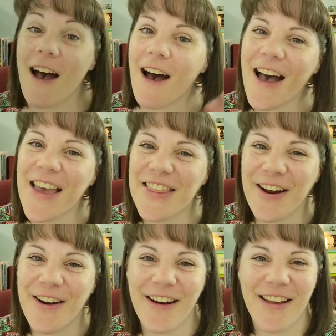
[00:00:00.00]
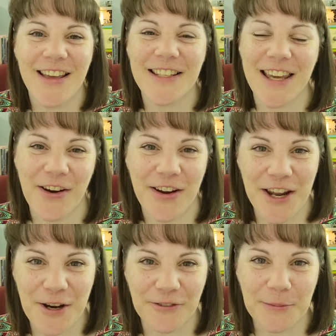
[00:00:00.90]
Hi there, it's Carrie
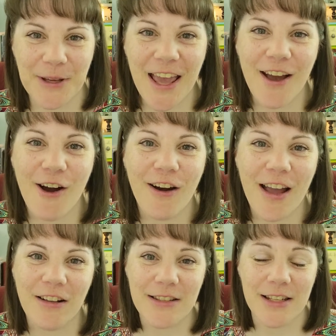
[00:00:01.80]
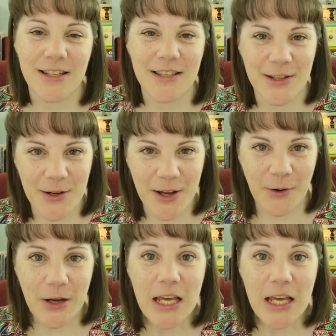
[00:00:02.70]
here from KRLC Studio.